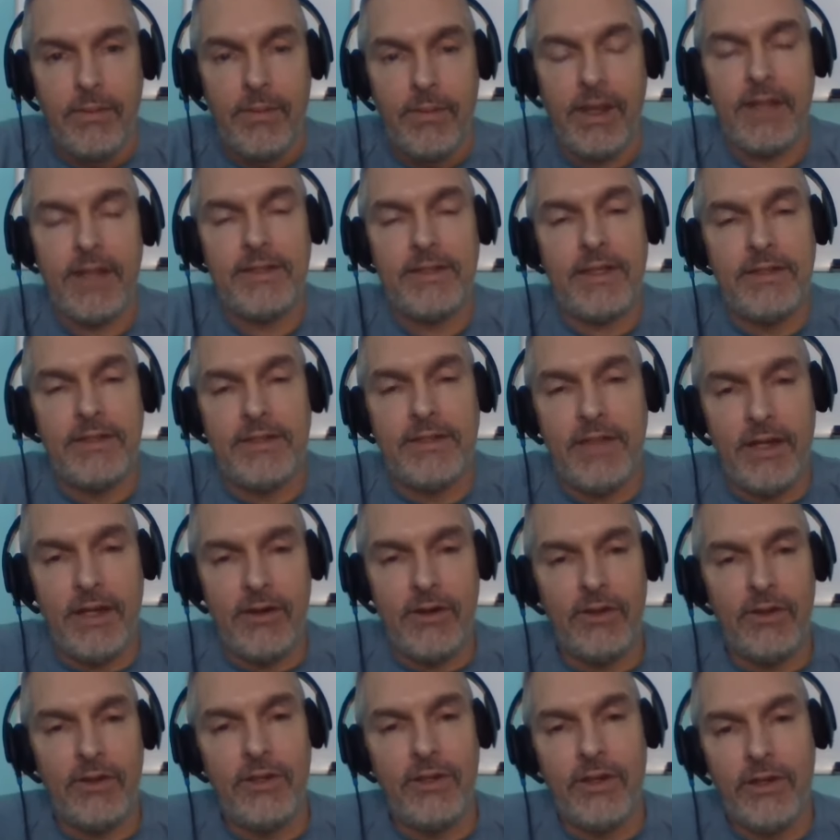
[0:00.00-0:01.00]
But as I said
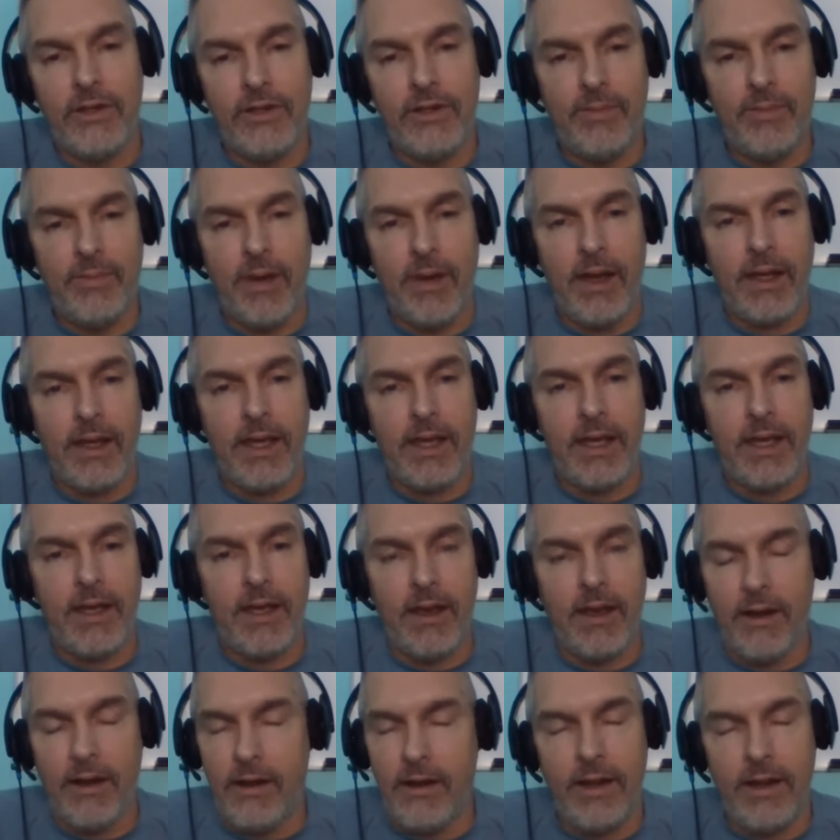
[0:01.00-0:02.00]
earlier in the
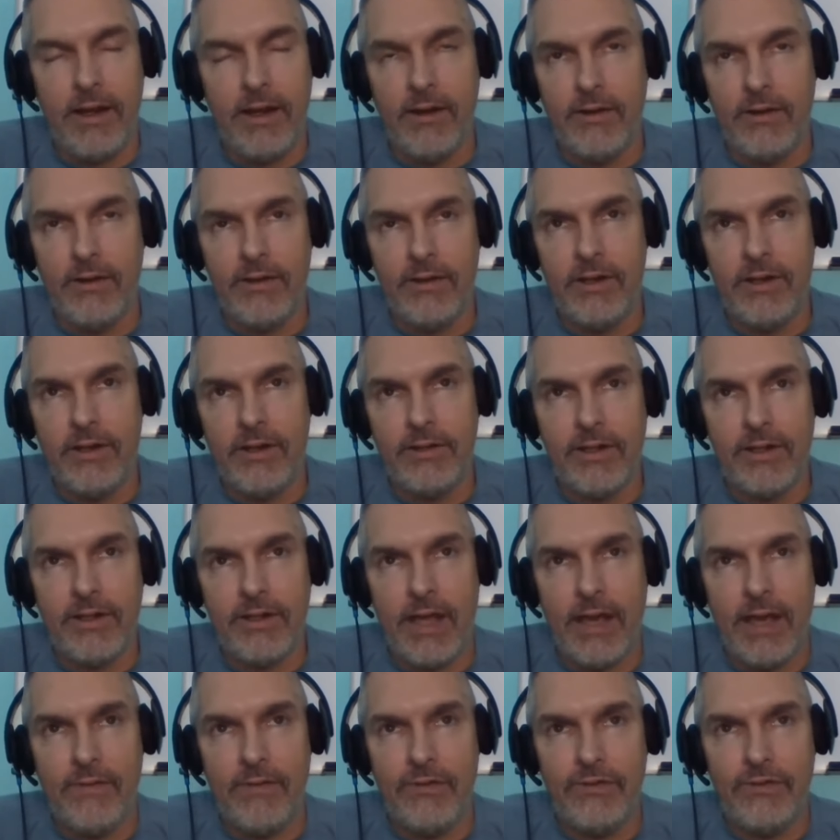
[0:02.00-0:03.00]
podcast, or earlier in the
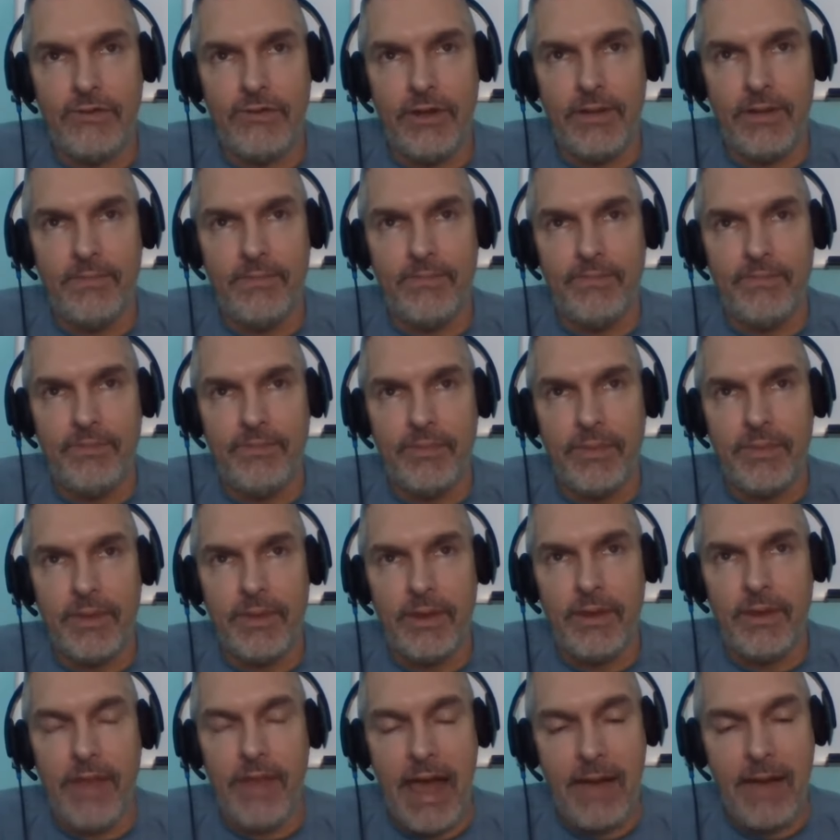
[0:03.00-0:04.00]
live stream,
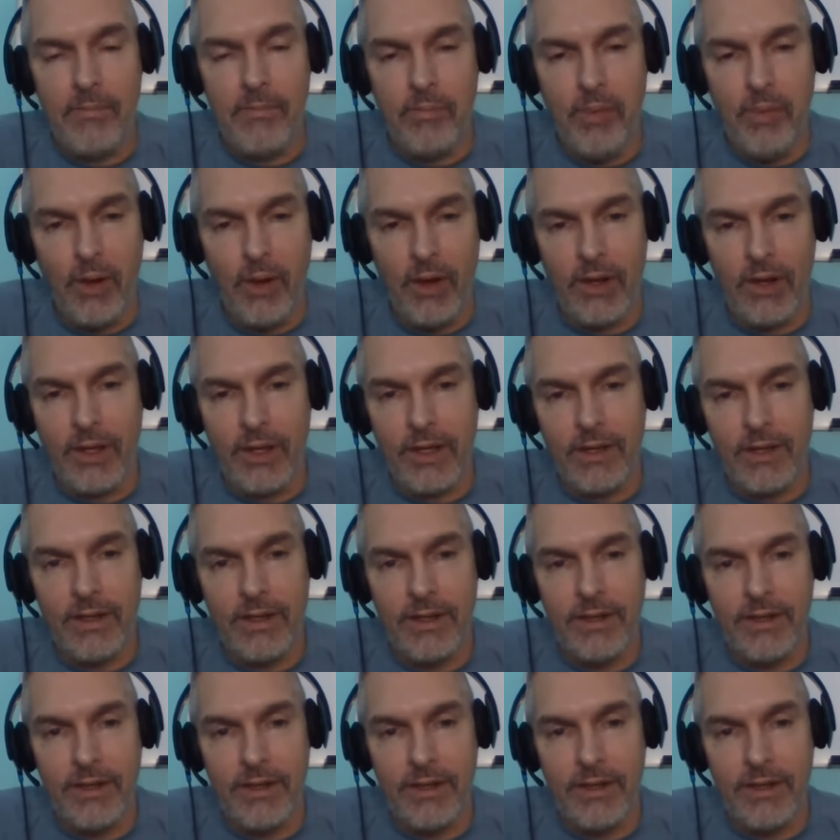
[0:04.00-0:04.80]
that book